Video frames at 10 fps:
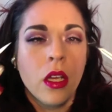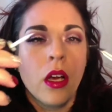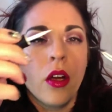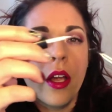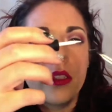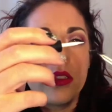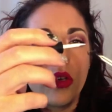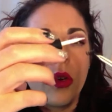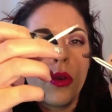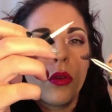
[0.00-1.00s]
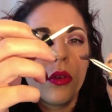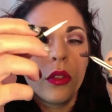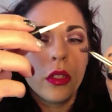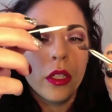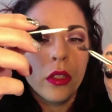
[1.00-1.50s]
Okay, so
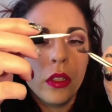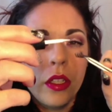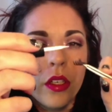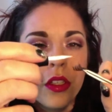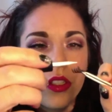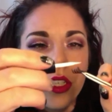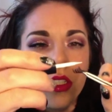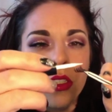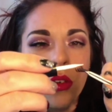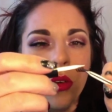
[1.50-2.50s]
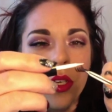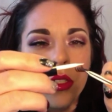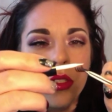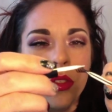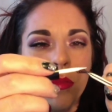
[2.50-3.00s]
you're just going
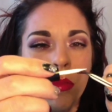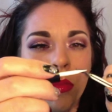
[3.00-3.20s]
to